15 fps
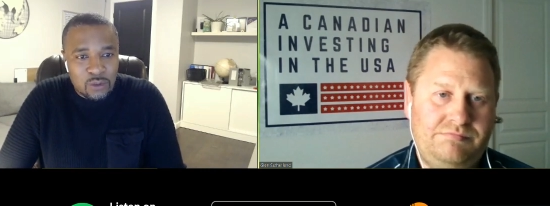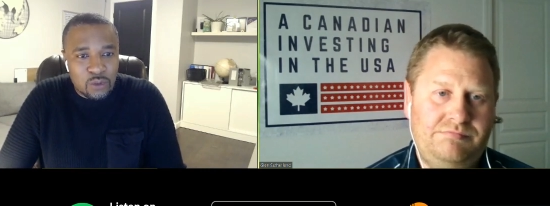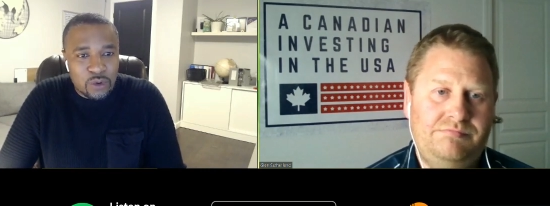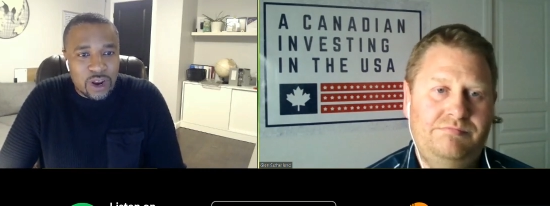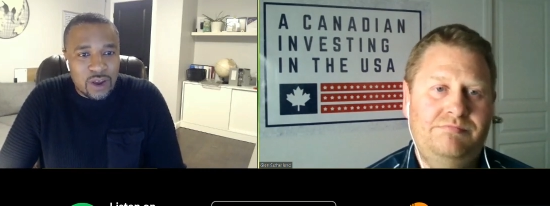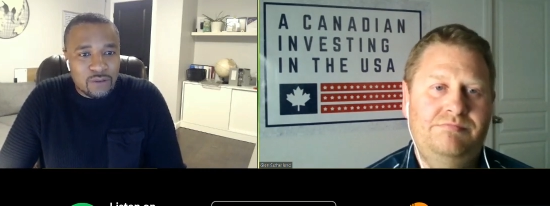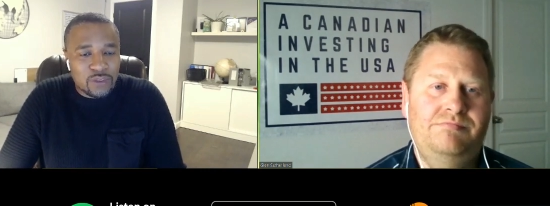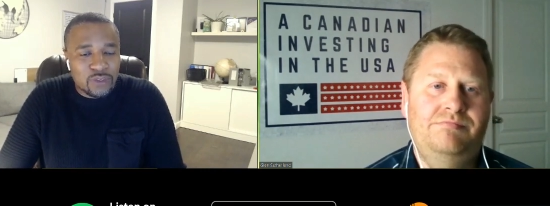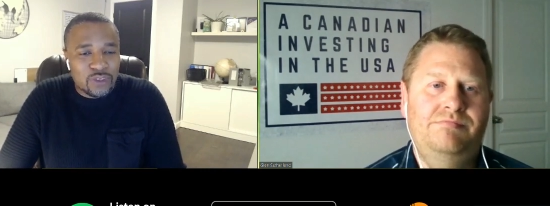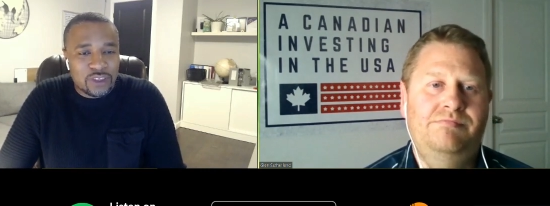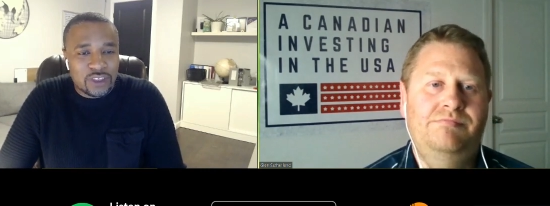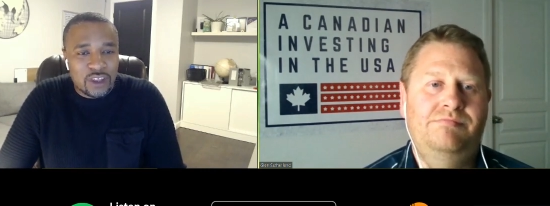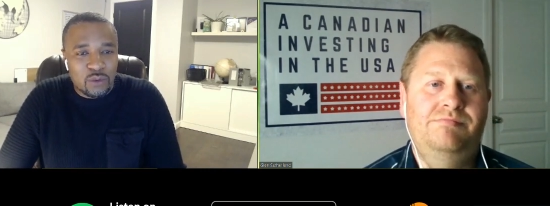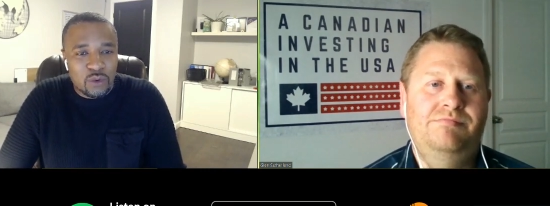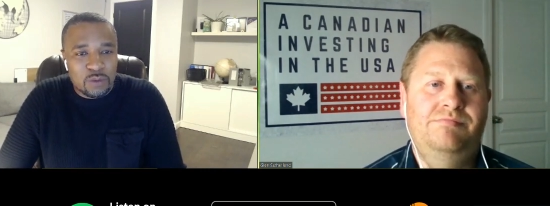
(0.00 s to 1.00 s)
Speaker 1: would ever
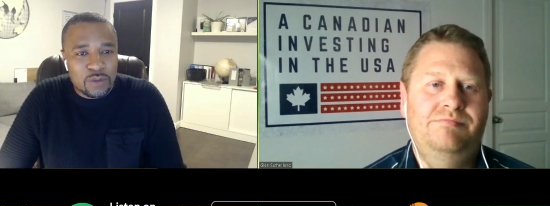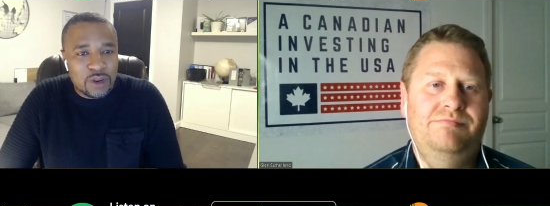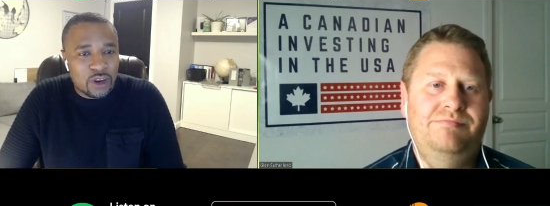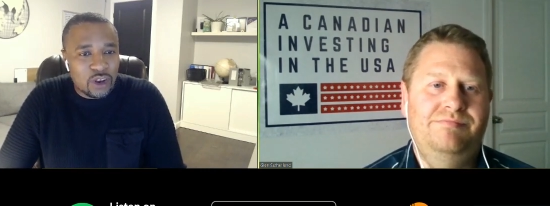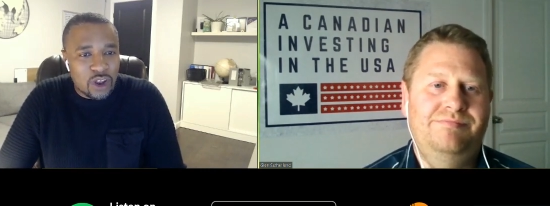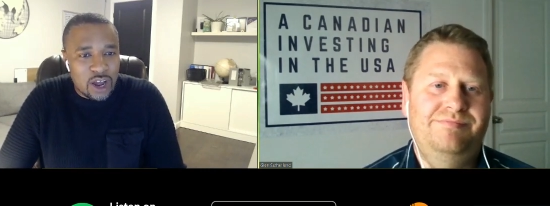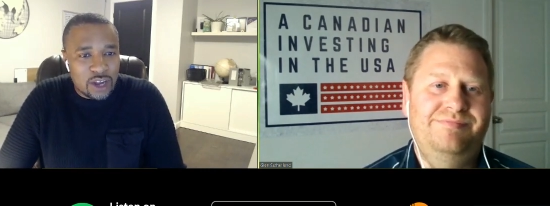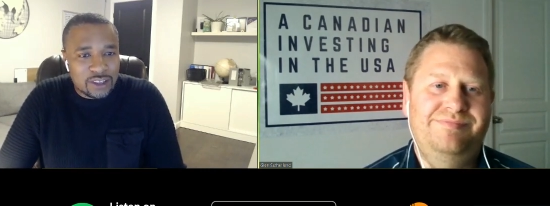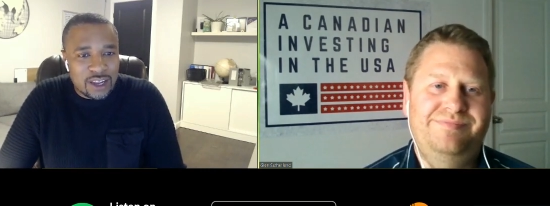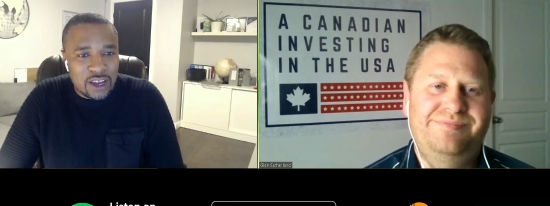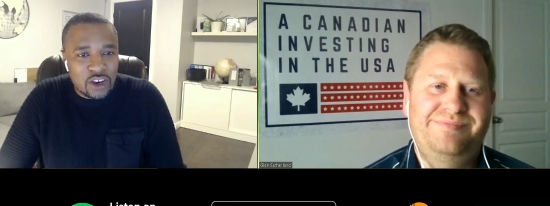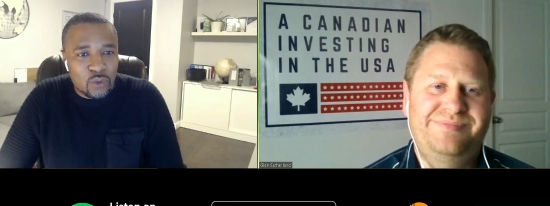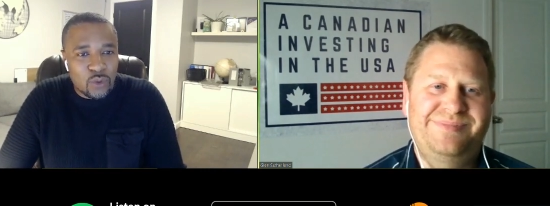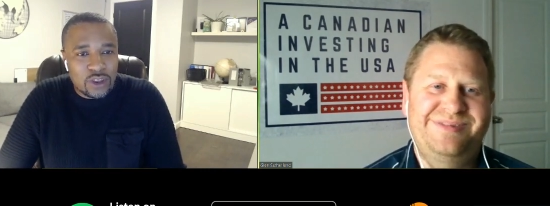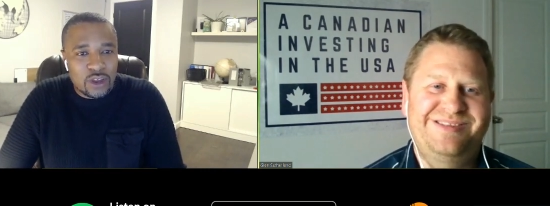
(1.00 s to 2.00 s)
think that we'd be locked
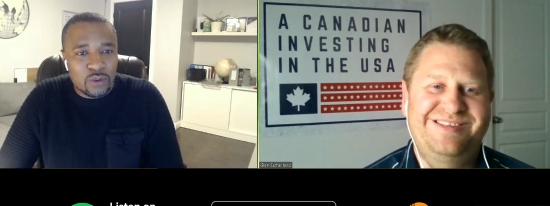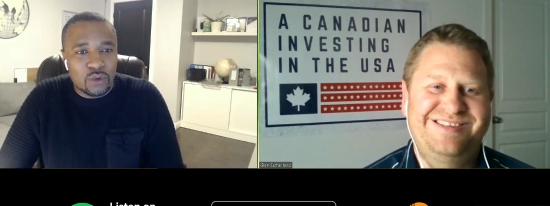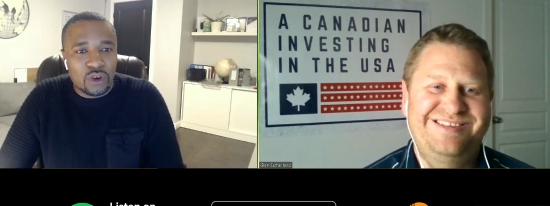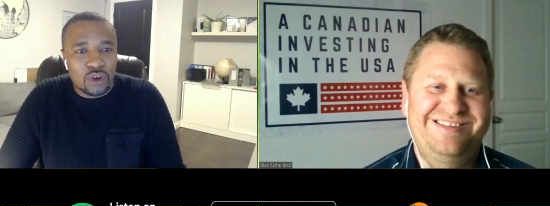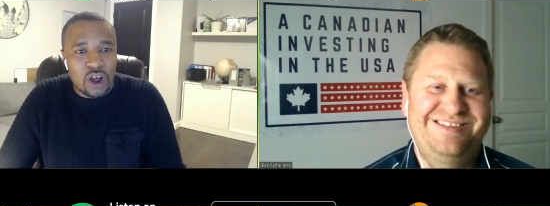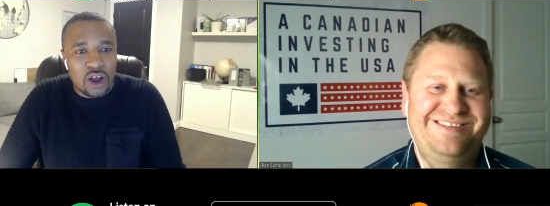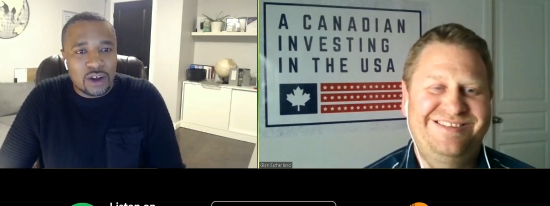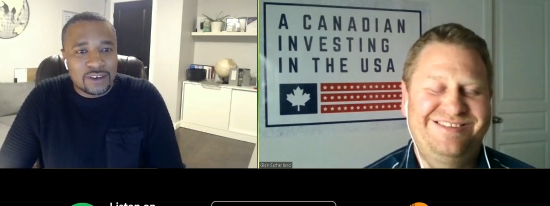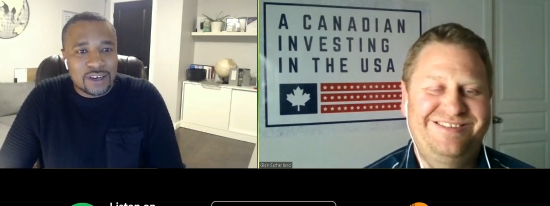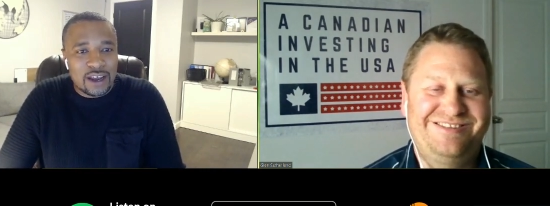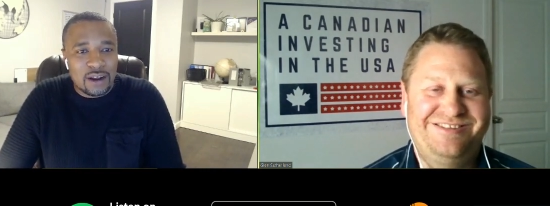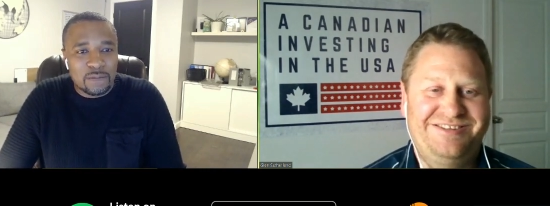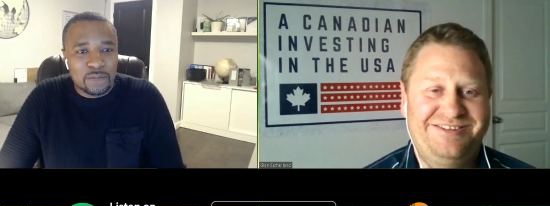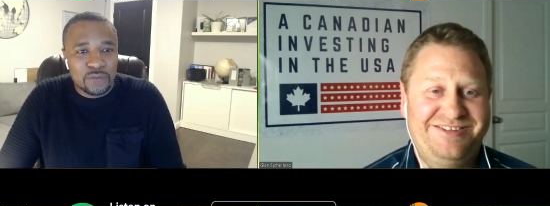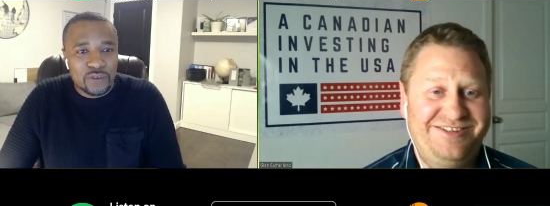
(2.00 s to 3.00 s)
down the way that we're locked down.